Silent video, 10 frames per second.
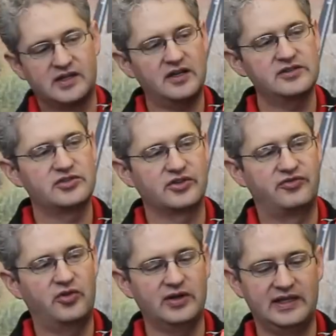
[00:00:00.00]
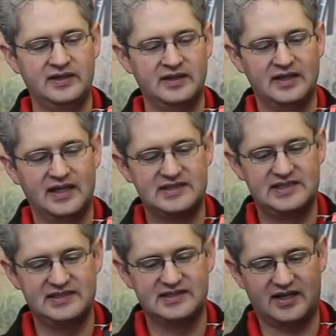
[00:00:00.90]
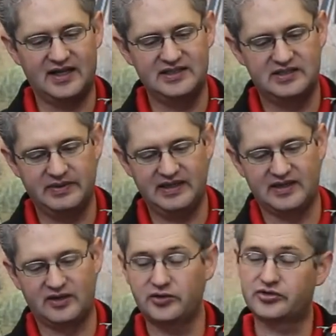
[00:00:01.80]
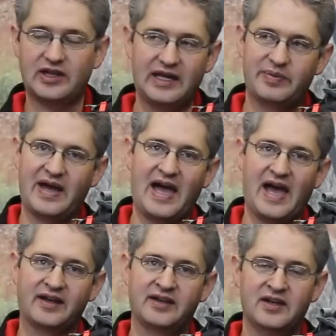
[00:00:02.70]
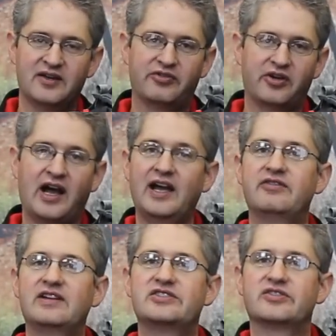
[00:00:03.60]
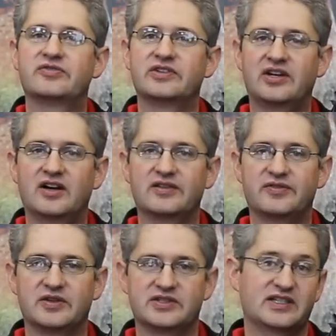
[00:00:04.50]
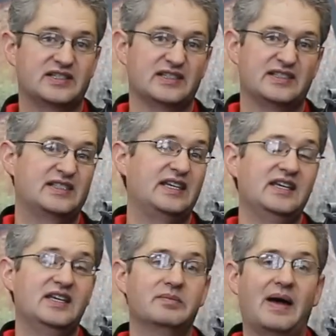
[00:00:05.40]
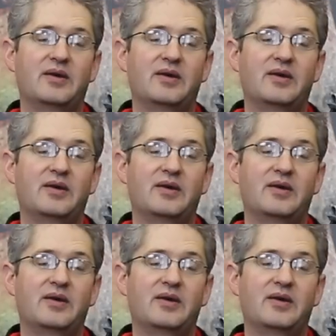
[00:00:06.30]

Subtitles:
The Contrejour 40 is designed to be an ultralight pack for high adventure photographers such as skiing,